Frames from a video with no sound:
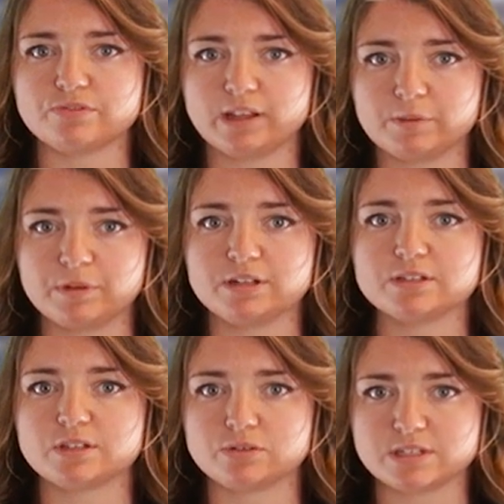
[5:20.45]
Development
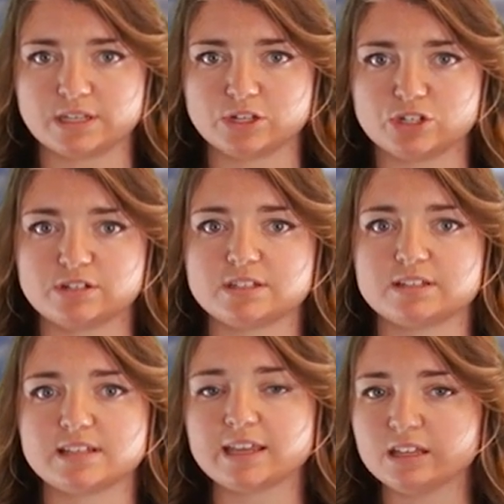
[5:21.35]
Association's
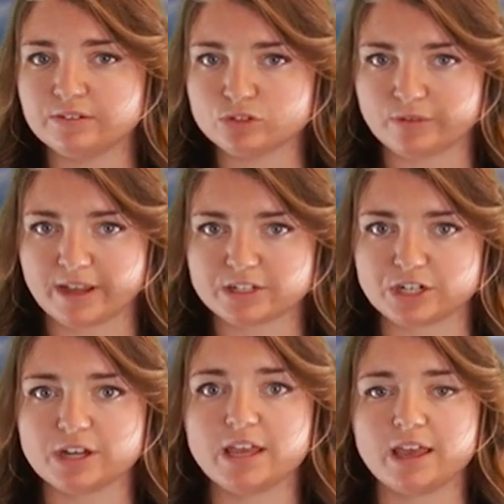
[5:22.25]
Executive
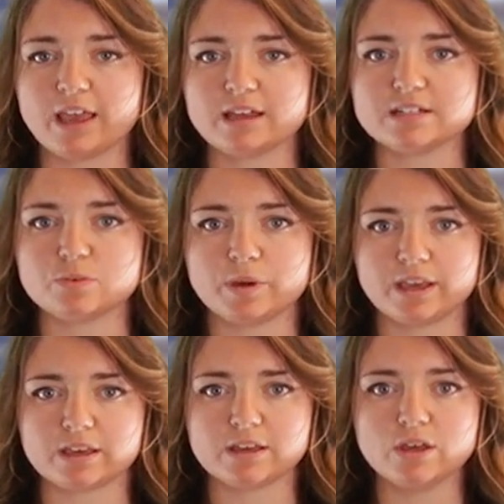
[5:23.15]
Director, Andy
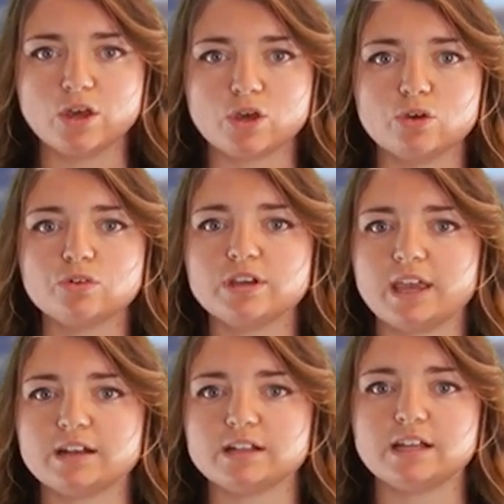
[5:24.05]
Wink, who
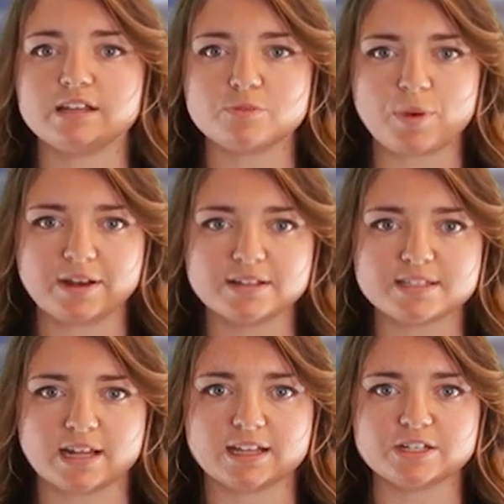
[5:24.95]
created an independent
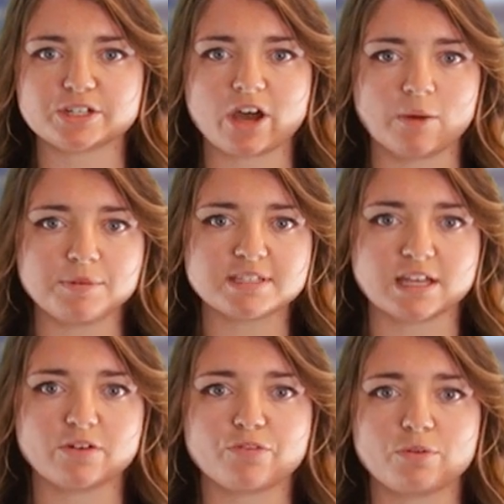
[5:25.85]
study to
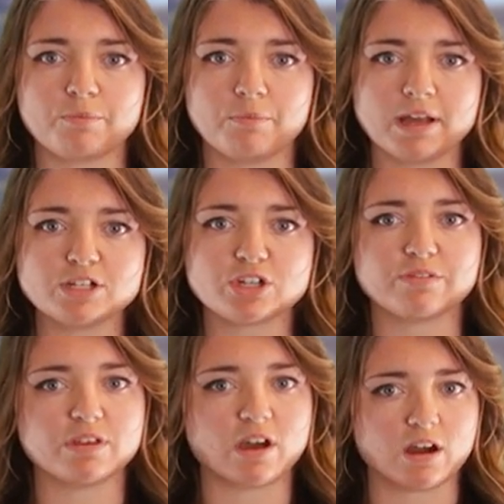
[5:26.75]
compensate for much
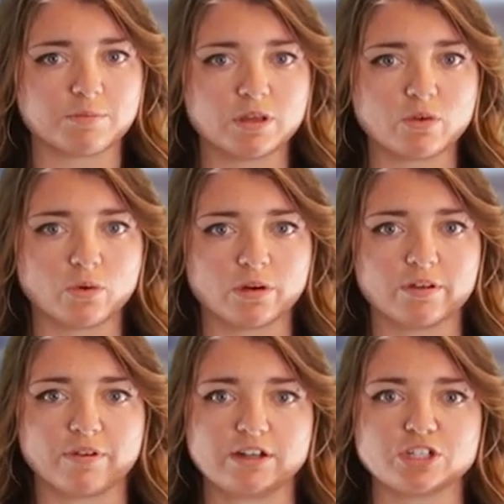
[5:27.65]
of the Army Corps
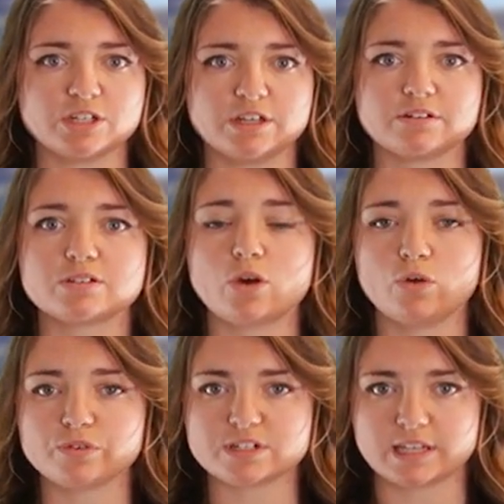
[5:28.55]
of Engineers'
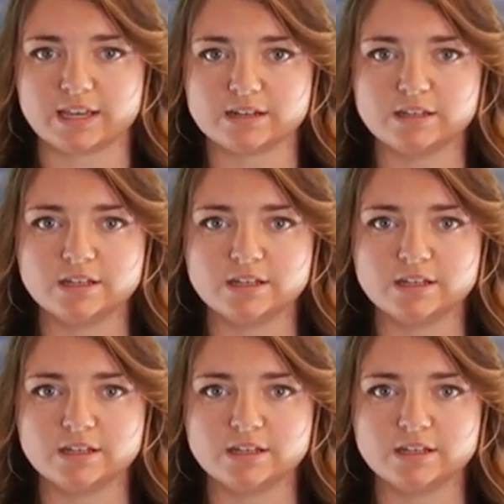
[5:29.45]
oversight